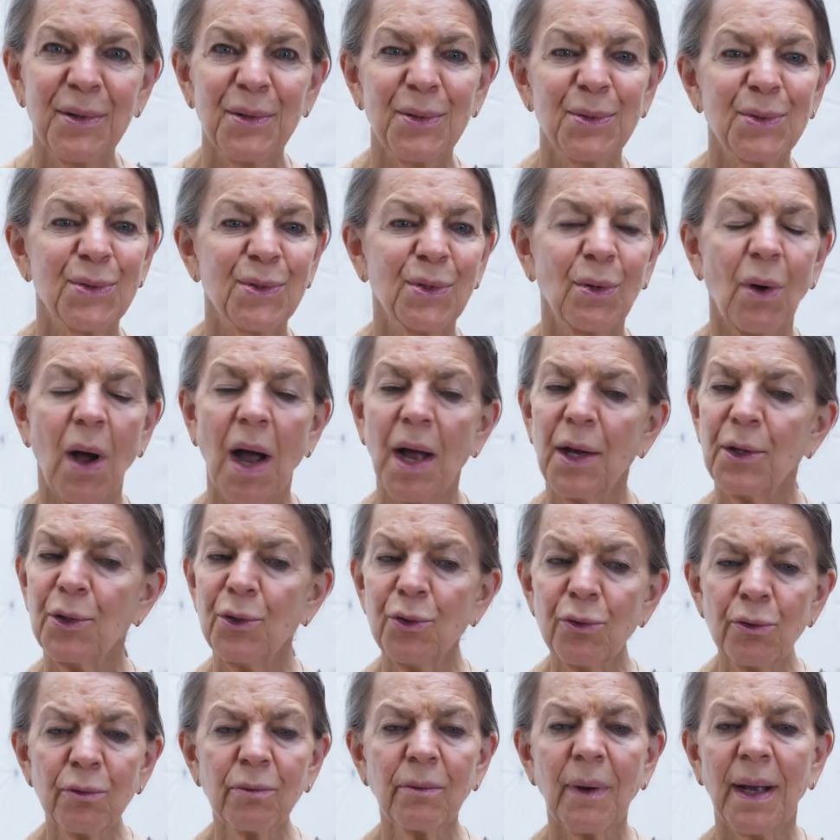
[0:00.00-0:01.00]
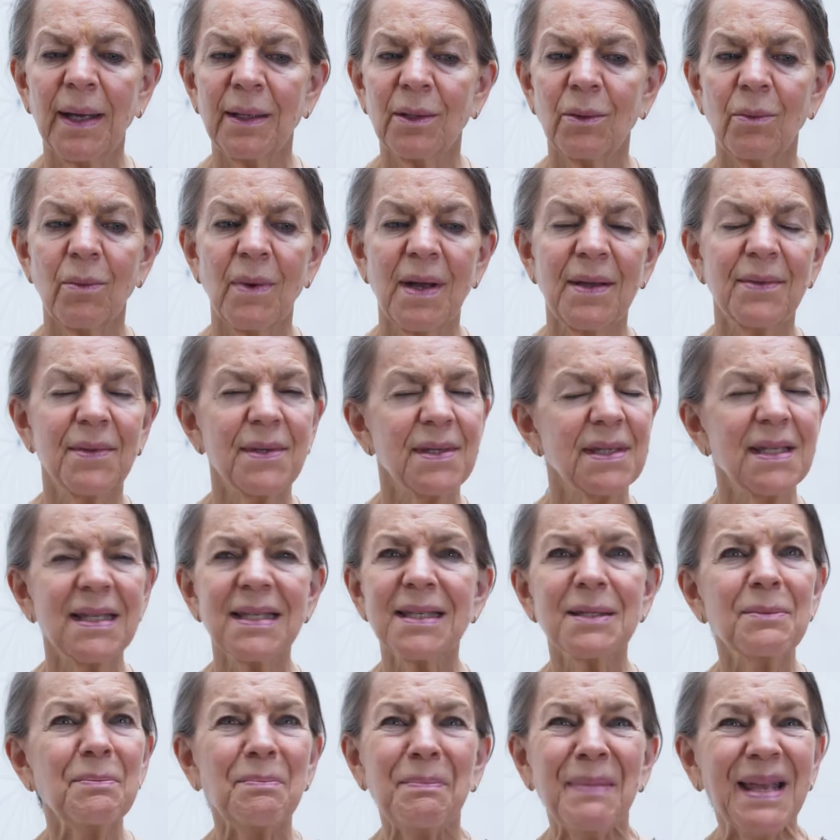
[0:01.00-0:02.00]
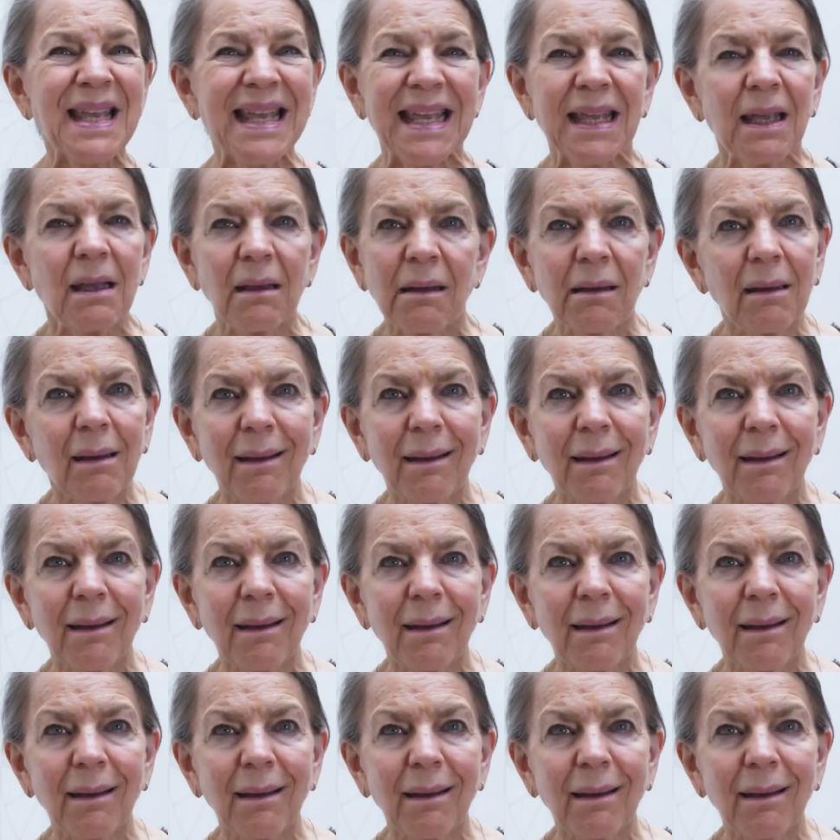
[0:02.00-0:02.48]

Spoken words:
So I knew right away, this isn't me.